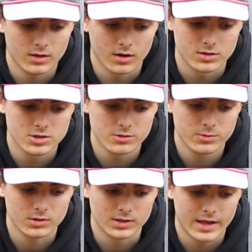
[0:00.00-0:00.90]
They're a
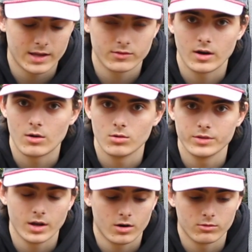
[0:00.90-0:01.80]
super light for how old
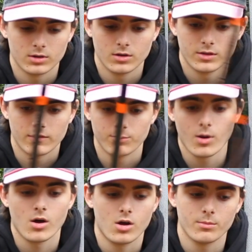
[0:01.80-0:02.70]
they are reel. They
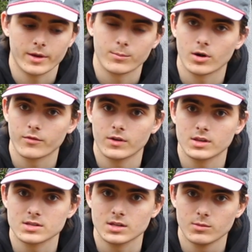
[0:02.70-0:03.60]
palm like perfect.
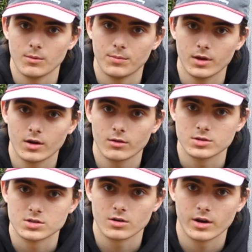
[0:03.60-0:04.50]
It's a little bit bigger, which
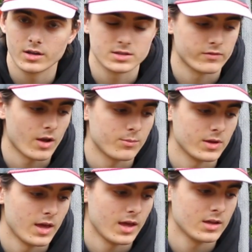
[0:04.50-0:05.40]
is great because I've got
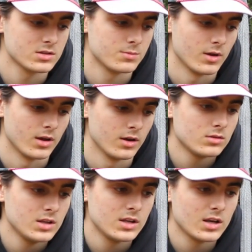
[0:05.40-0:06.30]
big hands, but
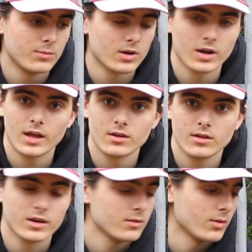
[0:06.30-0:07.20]
need to get a bigger handle on it.